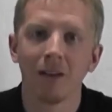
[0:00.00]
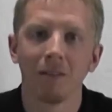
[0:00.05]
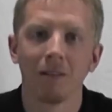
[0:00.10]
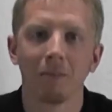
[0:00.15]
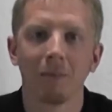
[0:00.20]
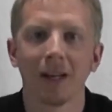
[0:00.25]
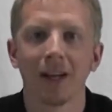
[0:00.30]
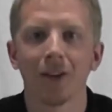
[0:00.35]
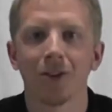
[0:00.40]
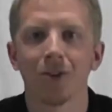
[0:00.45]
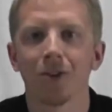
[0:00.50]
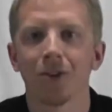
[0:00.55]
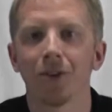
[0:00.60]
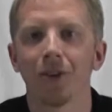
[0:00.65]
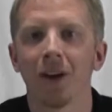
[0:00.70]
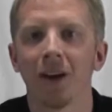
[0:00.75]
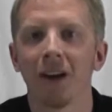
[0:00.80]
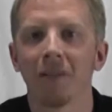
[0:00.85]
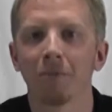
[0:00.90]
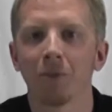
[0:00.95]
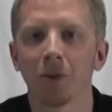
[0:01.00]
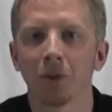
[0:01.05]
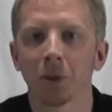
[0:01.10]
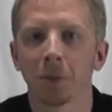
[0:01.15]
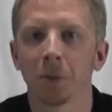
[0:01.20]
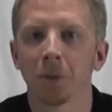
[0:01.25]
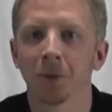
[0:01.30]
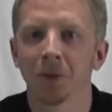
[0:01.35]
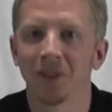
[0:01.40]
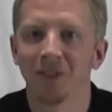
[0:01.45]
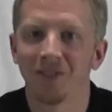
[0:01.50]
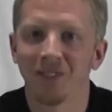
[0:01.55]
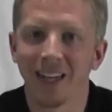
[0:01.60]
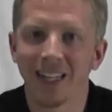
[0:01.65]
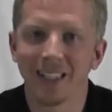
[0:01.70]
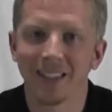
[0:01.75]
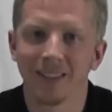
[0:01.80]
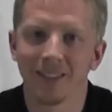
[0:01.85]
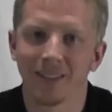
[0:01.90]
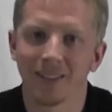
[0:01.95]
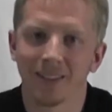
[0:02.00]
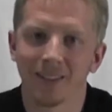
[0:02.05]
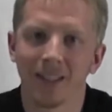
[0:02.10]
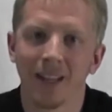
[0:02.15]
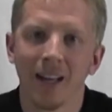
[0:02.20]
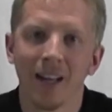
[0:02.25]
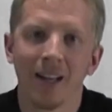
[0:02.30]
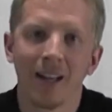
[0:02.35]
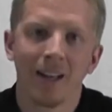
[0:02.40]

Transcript: but making sure you have multiple devices